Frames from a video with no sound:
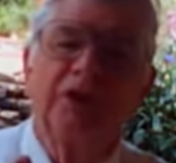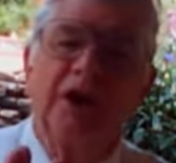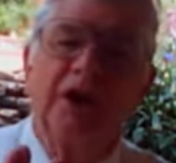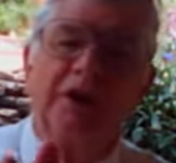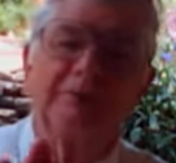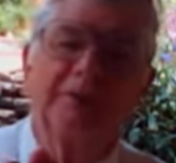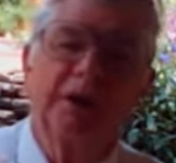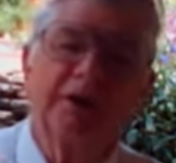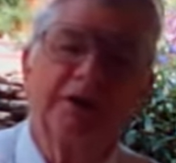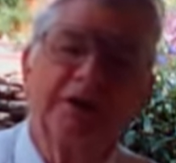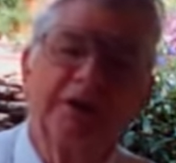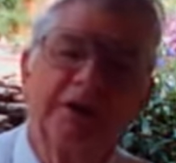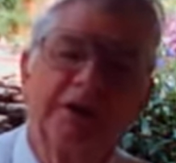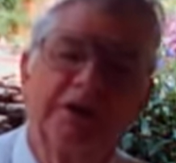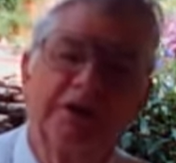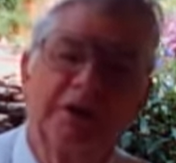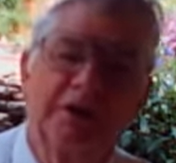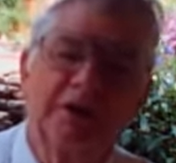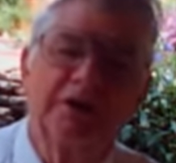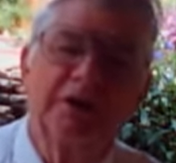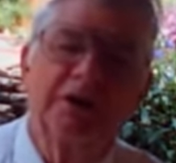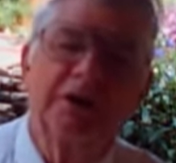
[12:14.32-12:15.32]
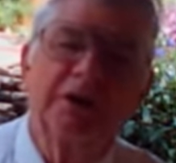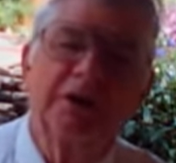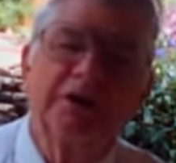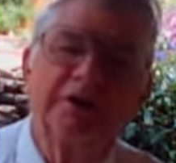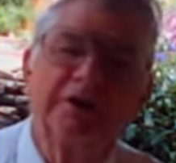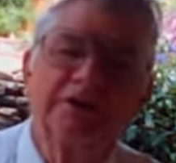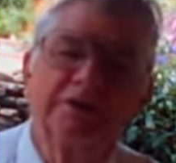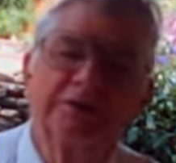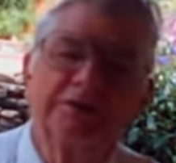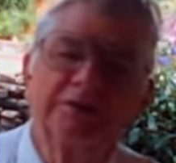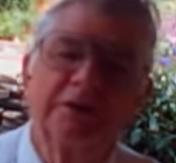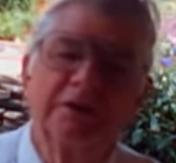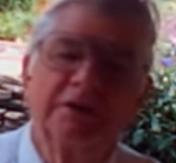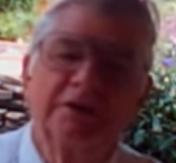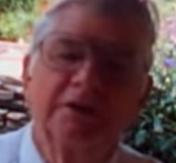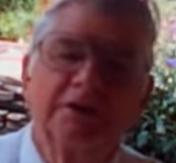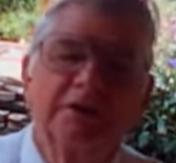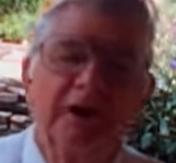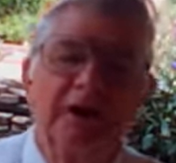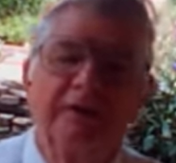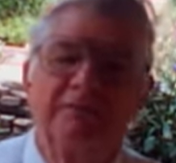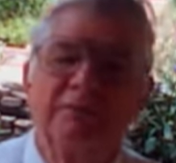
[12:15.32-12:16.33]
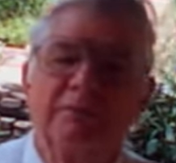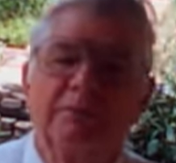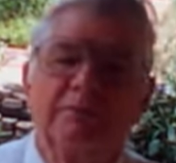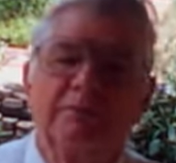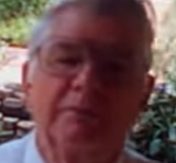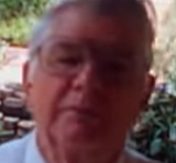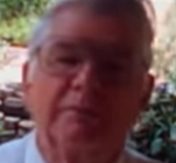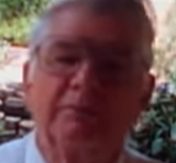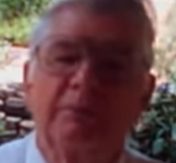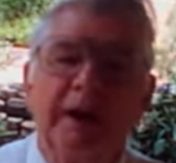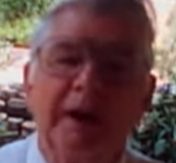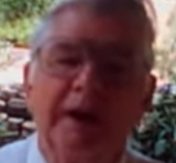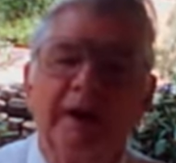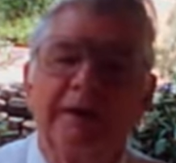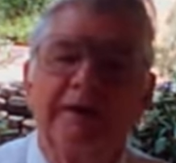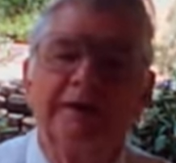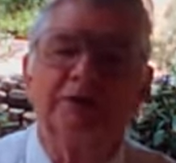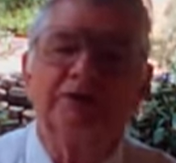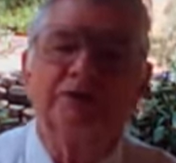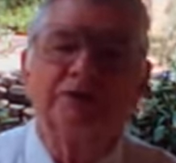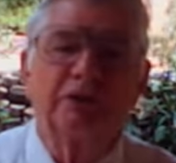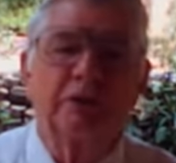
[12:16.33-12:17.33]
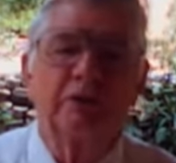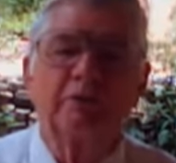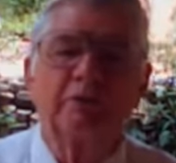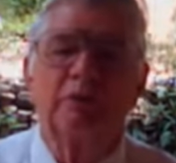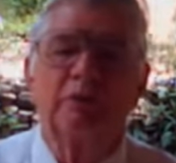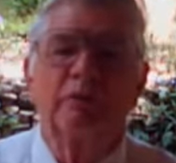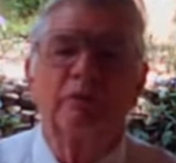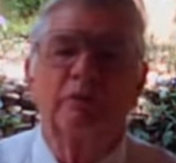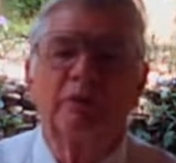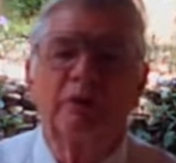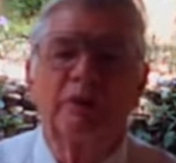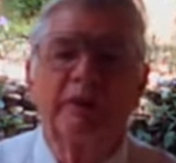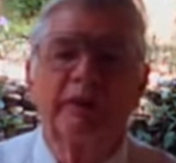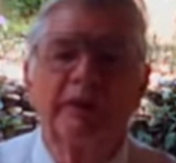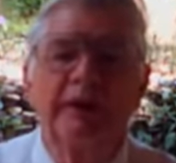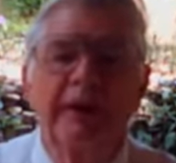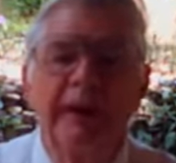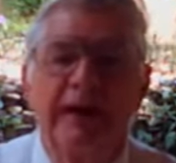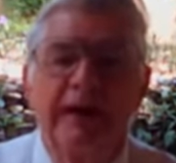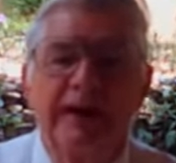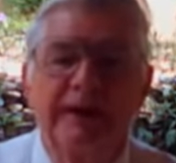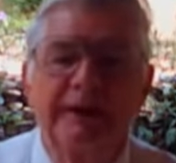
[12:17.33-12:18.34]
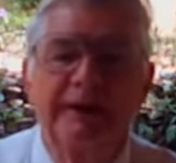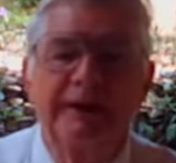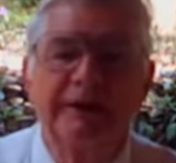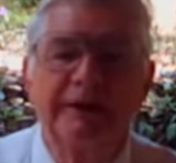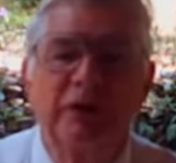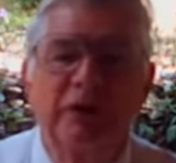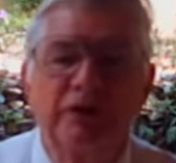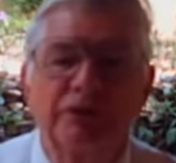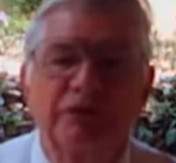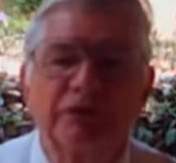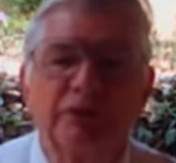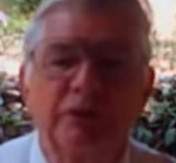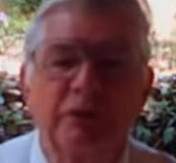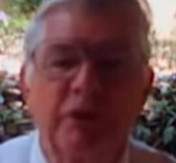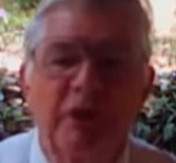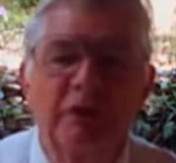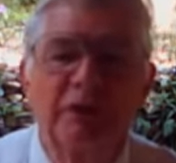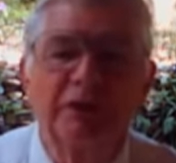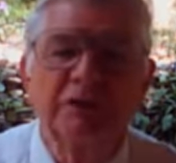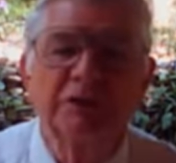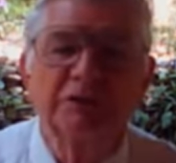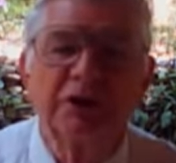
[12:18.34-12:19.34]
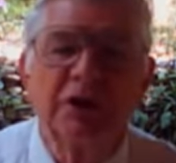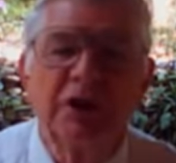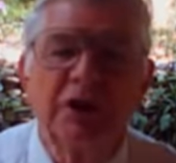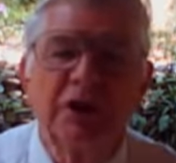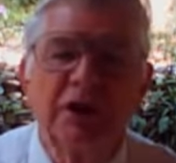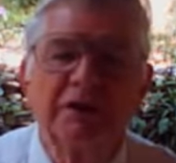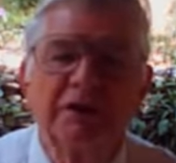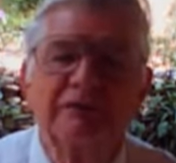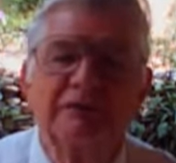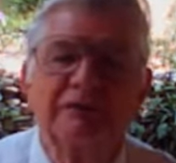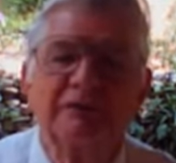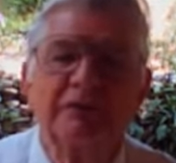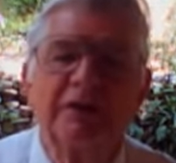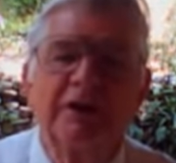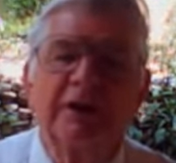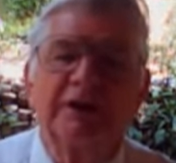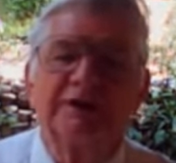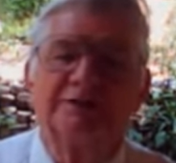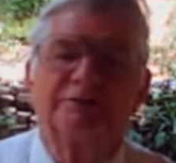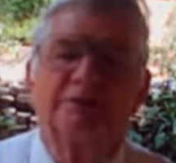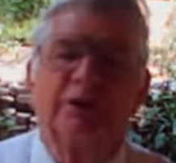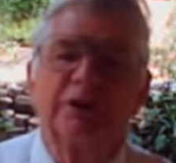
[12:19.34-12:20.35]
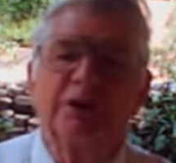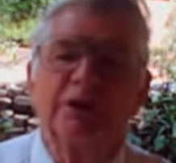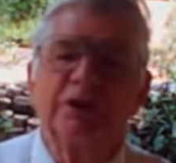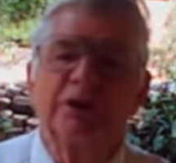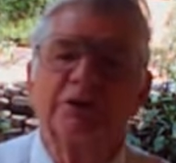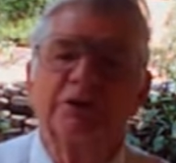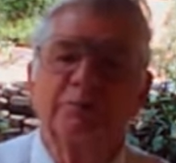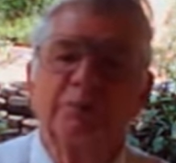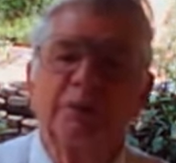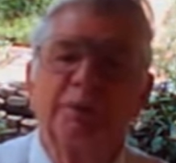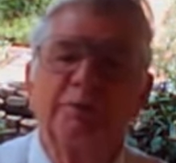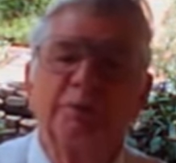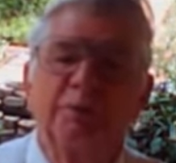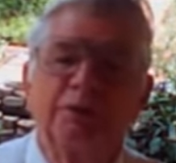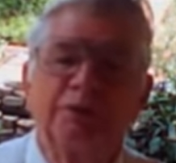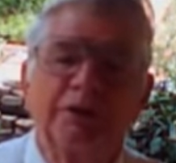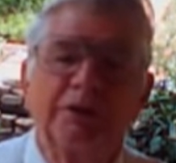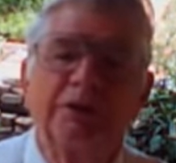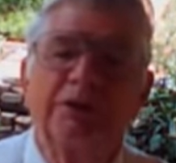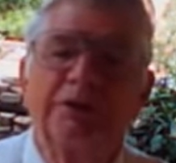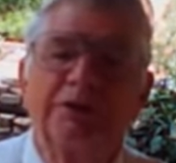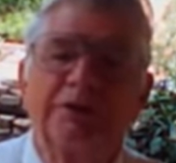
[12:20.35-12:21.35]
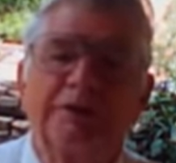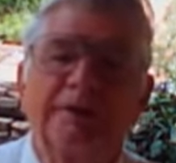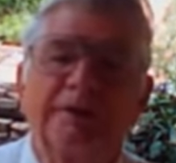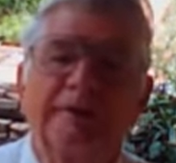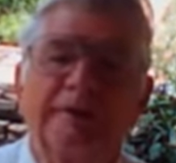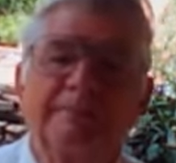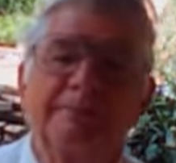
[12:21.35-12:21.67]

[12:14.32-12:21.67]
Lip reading: gave my daddy heartaches, gave him pain, trouble, and throughout his life, as many other people did.